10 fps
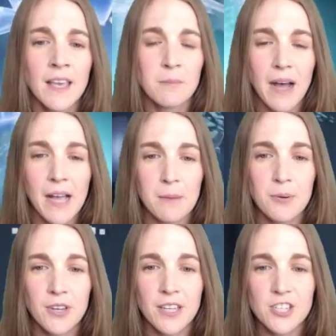By
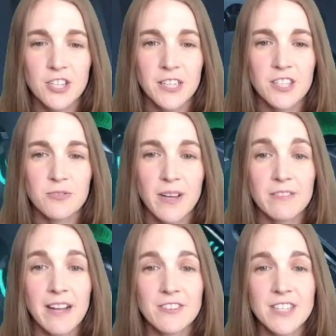putting turrets right
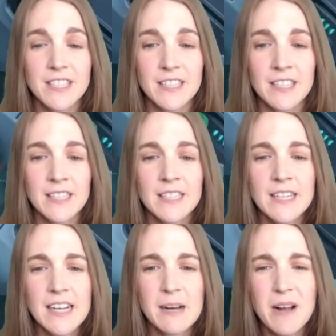around here.
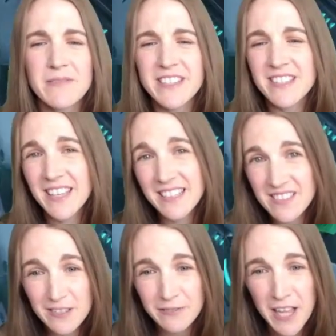Obviously they can
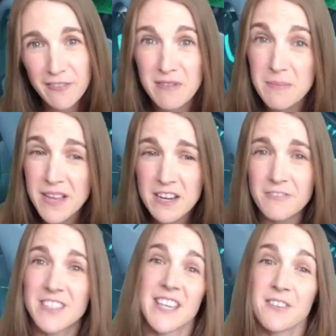still flank from up here if
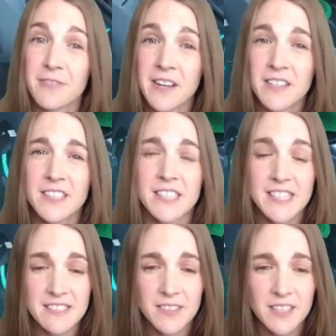it's like a Pharah or a
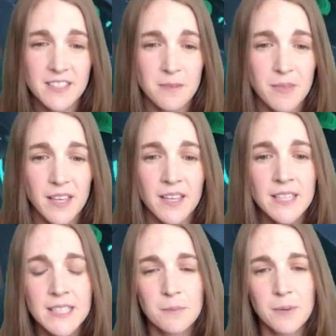Diva or something,
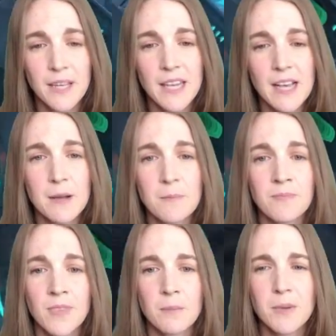
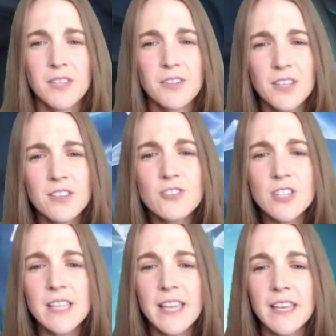but you can
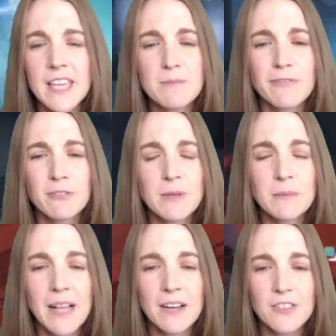usually like keep a few
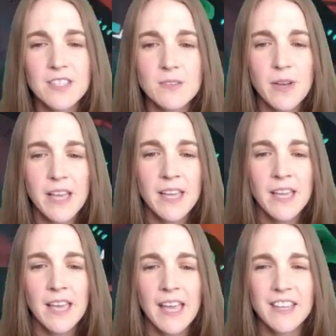people out this way,
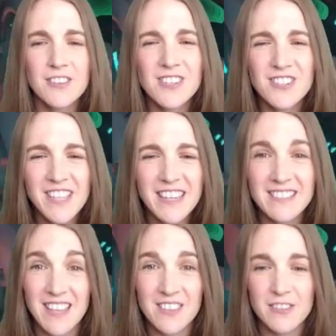and you can just kind of
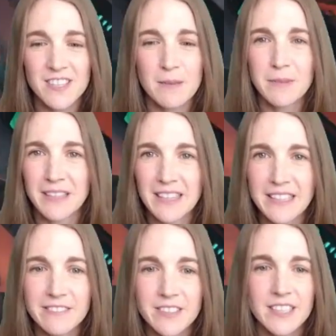set those up and
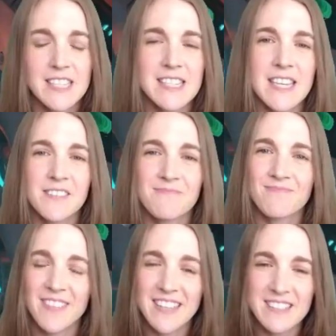leave, because like
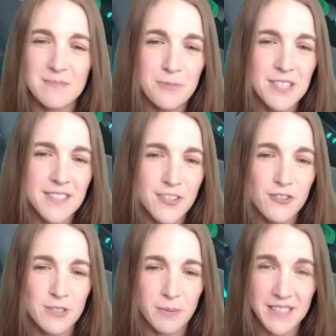it's a pretty
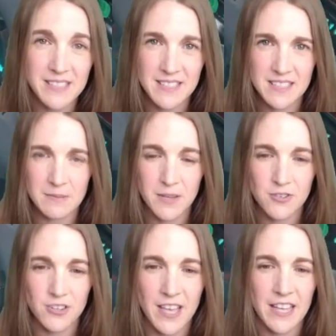dangerous place as
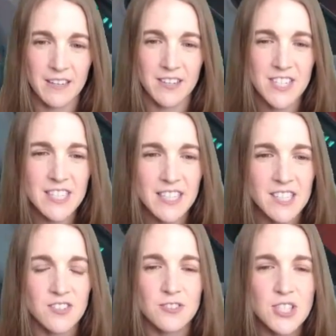Symmetra to hang around here
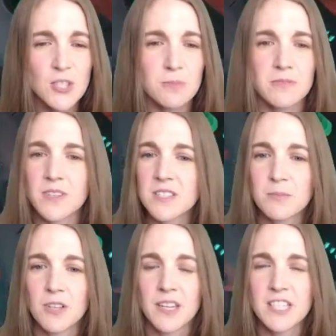because you're super
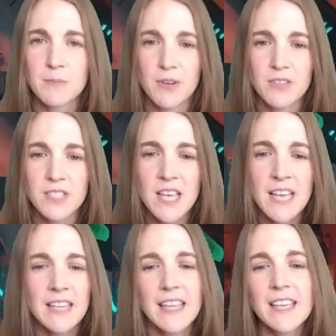visible and exposed.
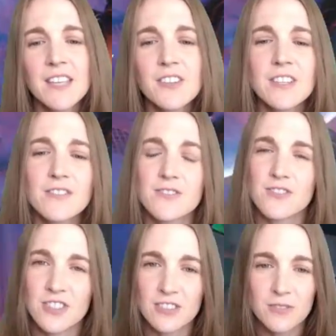Like can use your
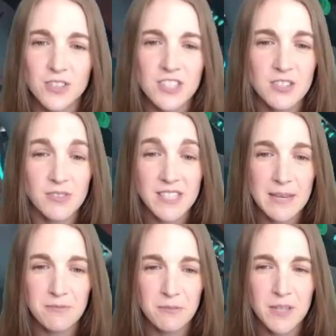shield of course to
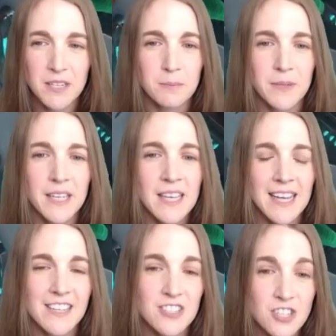escape from here, but
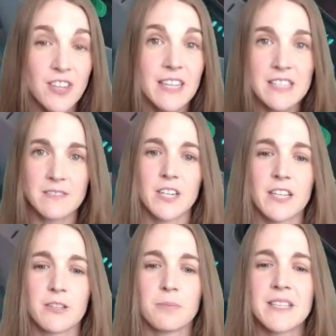I just don't think it's a very
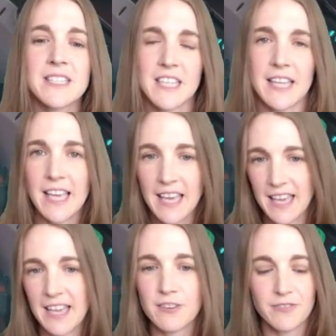good place to like
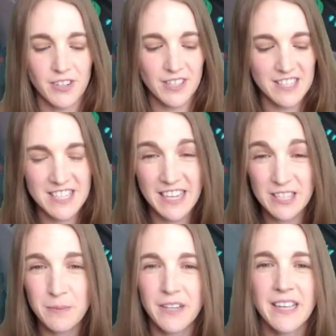hang out for a
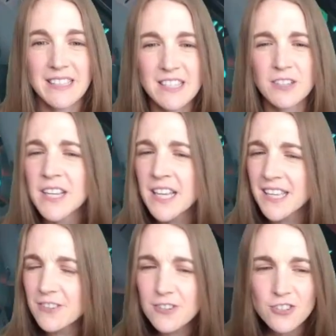sustained period. So
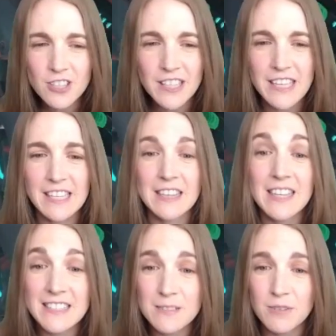usually,
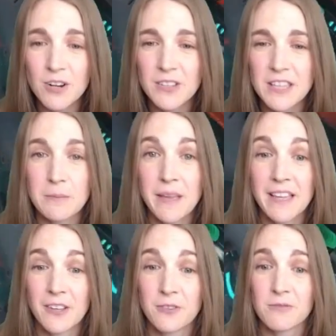unless we're holding the
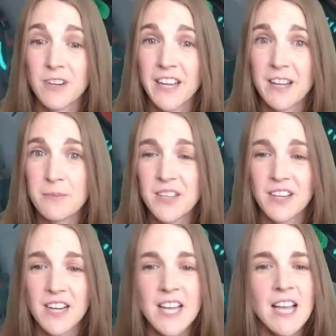payload right up
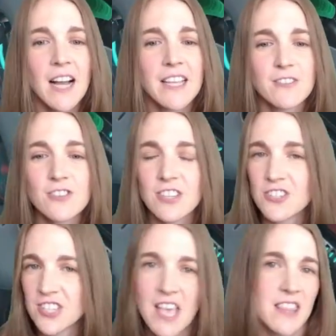here, I usually
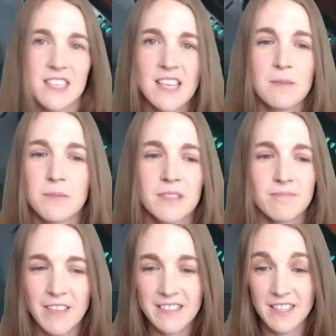just set these up and
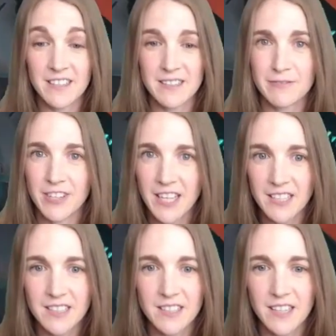like set it and forget
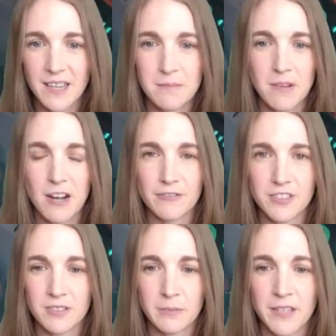it, and then I'm off
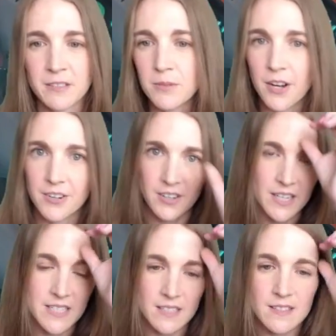to better and broader
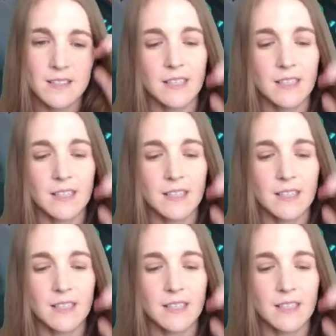horizons.